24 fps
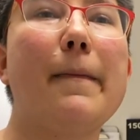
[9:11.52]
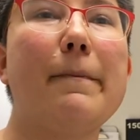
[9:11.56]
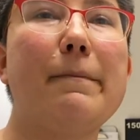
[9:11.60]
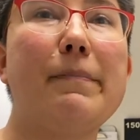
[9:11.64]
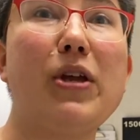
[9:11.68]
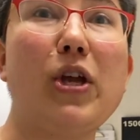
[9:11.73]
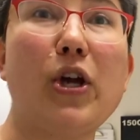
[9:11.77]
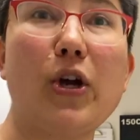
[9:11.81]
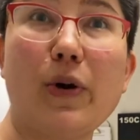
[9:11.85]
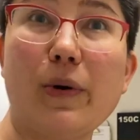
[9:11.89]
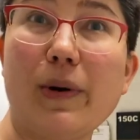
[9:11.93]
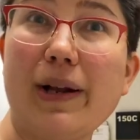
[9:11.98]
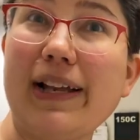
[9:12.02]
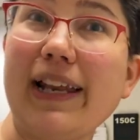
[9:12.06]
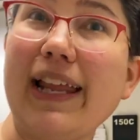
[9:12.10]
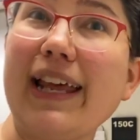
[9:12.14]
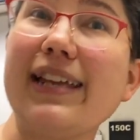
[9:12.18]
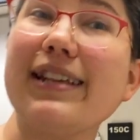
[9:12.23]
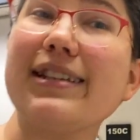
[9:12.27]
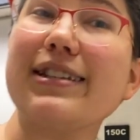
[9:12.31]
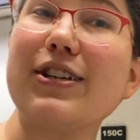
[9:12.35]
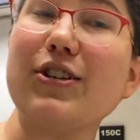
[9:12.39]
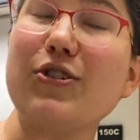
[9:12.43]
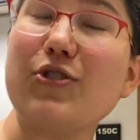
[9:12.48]

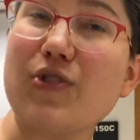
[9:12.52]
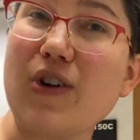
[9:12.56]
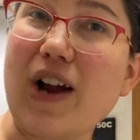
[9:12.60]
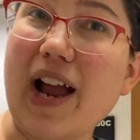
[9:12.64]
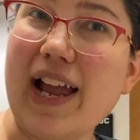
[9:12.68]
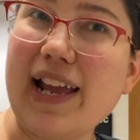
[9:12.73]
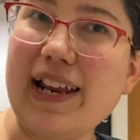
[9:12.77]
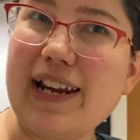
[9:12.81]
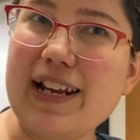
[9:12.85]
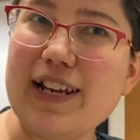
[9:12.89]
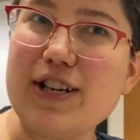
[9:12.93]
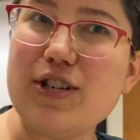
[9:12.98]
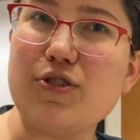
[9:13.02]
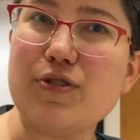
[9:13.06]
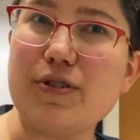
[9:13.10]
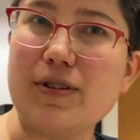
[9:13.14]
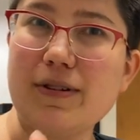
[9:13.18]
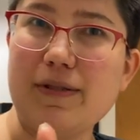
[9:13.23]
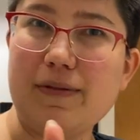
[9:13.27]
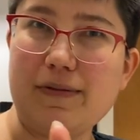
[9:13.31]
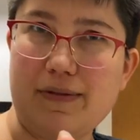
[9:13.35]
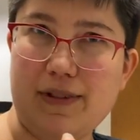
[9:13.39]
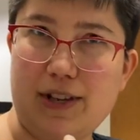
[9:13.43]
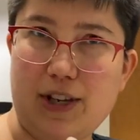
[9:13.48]
purulent drainage,
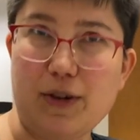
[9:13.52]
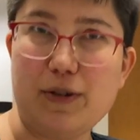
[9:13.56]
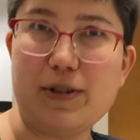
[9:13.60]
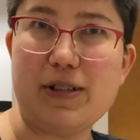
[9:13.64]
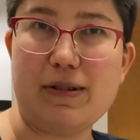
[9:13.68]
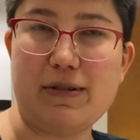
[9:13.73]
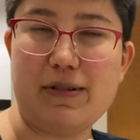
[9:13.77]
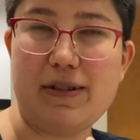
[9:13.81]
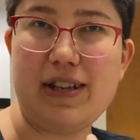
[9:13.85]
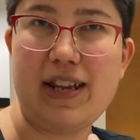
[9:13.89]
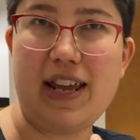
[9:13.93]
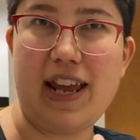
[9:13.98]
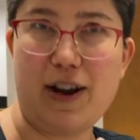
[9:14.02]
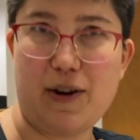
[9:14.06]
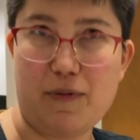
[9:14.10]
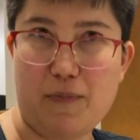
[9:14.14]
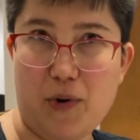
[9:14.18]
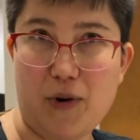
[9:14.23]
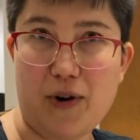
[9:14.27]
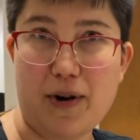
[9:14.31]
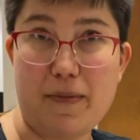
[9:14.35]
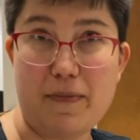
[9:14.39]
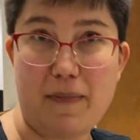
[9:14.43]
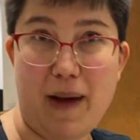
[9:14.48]
you'll hear
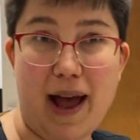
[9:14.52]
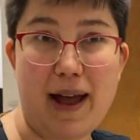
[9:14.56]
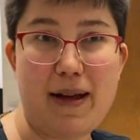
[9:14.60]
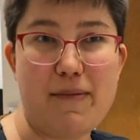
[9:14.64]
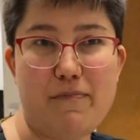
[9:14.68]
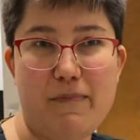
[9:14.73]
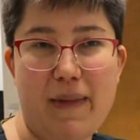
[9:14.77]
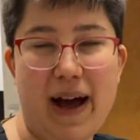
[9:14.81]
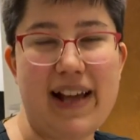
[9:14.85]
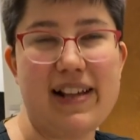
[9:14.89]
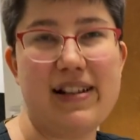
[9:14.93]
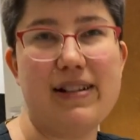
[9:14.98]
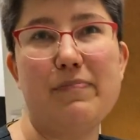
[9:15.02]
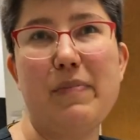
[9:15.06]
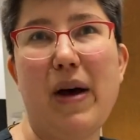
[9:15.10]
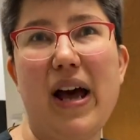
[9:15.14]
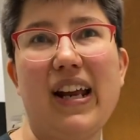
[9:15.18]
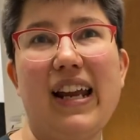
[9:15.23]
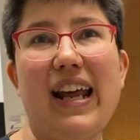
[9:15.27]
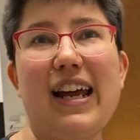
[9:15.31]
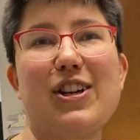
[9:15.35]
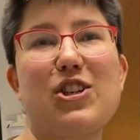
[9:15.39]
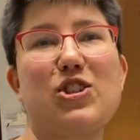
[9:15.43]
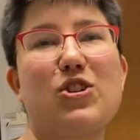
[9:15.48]
more of my, my,
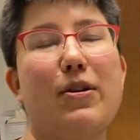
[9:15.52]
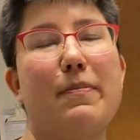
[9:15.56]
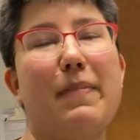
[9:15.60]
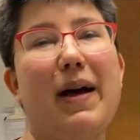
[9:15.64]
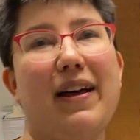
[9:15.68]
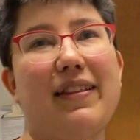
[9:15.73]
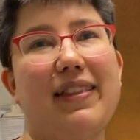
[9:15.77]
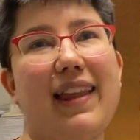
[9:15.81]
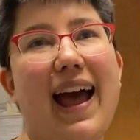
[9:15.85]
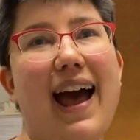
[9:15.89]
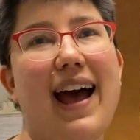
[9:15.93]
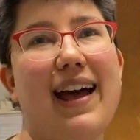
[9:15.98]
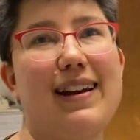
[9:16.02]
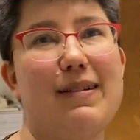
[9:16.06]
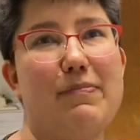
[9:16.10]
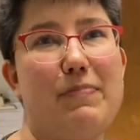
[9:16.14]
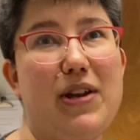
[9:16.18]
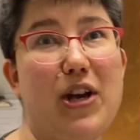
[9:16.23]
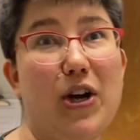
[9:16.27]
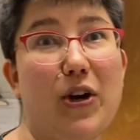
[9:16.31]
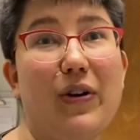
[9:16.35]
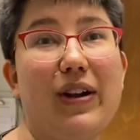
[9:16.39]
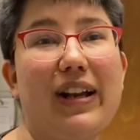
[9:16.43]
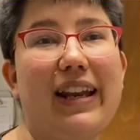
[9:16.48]
my lecture about that,
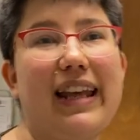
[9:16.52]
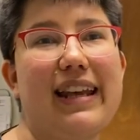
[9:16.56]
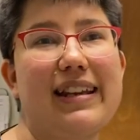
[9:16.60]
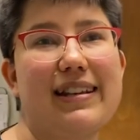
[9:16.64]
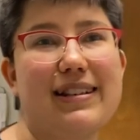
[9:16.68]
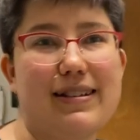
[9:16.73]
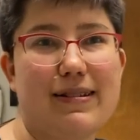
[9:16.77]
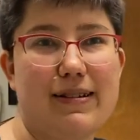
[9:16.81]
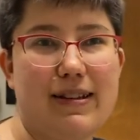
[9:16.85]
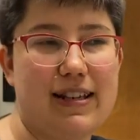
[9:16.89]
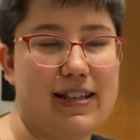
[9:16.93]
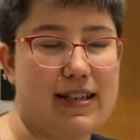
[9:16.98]
purulent,